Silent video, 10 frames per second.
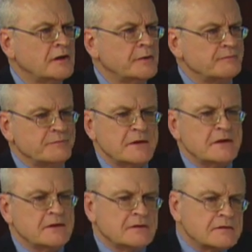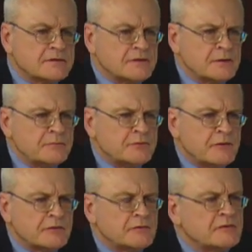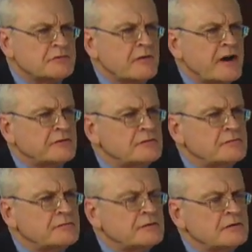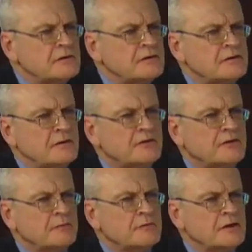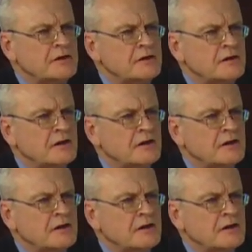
Um, seems rather attractive in, in some way.